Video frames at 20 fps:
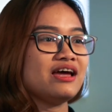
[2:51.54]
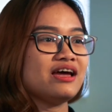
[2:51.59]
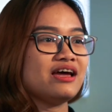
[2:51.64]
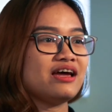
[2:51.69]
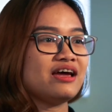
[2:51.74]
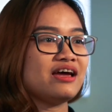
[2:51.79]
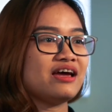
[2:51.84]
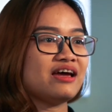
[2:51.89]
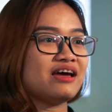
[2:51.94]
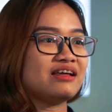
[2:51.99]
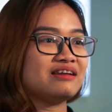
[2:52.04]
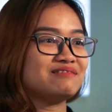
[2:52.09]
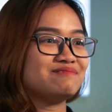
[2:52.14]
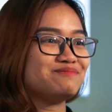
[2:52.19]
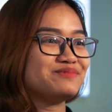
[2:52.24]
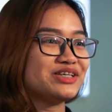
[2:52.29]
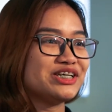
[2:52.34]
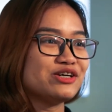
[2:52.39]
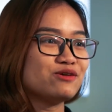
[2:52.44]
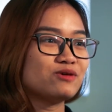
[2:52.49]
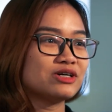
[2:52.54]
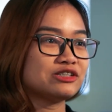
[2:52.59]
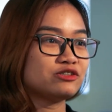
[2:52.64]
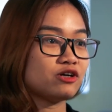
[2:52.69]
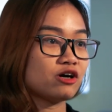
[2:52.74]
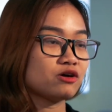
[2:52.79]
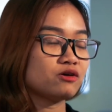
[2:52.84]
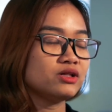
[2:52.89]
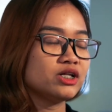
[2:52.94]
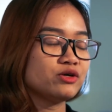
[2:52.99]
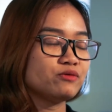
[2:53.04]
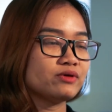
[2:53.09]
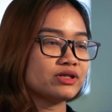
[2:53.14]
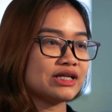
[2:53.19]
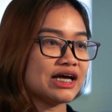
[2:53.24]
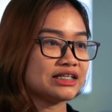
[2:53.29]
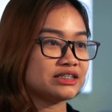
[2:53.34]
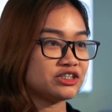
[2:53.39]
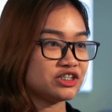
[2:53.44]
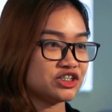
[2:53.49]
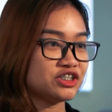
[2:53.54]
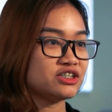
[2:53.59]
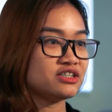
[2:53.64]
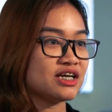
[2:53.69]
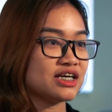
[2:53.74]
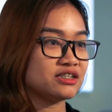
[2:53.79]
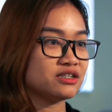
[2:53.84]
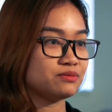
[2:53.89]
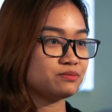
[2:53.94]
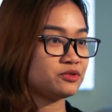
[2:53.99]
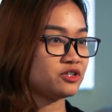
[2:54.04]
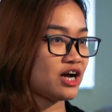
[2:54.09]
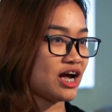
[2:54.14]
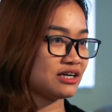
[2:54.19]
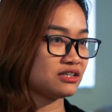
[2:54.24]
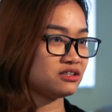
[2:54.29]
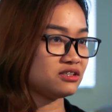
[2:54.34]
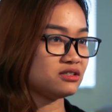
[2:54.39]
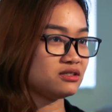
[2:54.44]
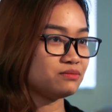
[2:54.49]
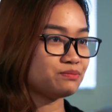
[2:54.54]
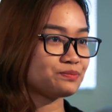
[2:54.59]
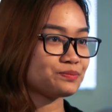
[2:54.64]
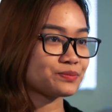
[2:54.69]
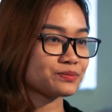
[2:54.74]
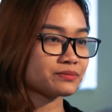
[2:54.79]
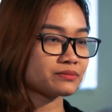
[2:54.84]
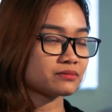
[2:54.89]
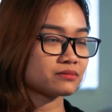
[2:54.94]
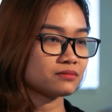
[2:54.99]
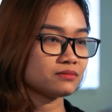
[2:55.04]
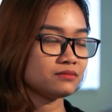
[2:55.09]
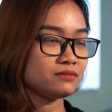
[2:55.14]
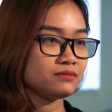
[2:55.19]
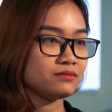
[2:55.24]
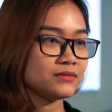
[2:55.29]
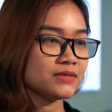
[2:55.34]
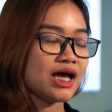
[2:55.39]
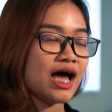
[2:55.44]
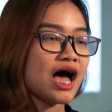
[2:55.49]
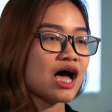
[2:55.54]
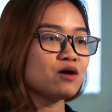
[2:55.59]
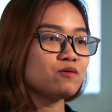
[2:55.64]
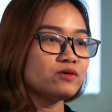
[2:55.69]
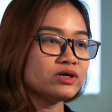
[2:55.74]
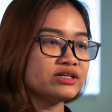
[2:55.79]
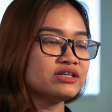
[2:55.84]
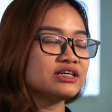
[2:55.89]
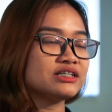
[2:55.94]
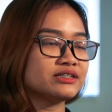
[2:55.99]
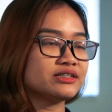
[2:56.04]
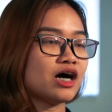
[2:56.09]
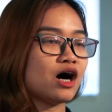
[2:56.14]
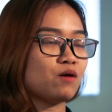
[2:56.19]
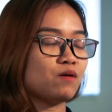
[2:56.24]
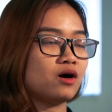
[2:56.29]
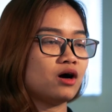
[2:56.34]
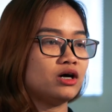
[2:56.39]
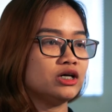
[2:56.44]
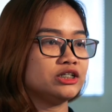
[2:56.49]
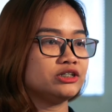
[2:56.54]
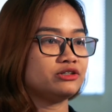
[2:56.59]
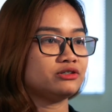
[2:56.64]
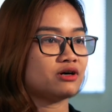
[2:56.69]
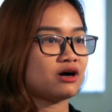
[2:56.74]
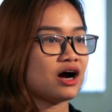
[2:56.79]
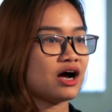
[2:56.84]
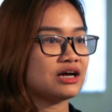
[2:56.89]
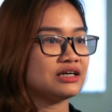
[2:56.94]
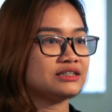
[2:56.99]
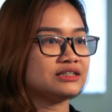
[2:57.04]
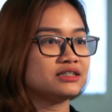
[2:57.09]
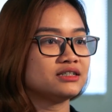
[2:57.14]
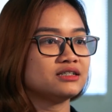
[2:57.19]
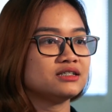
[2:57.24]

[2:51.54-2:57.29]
and he was struggling with addition and subtraction. I witnessed how hard he tried,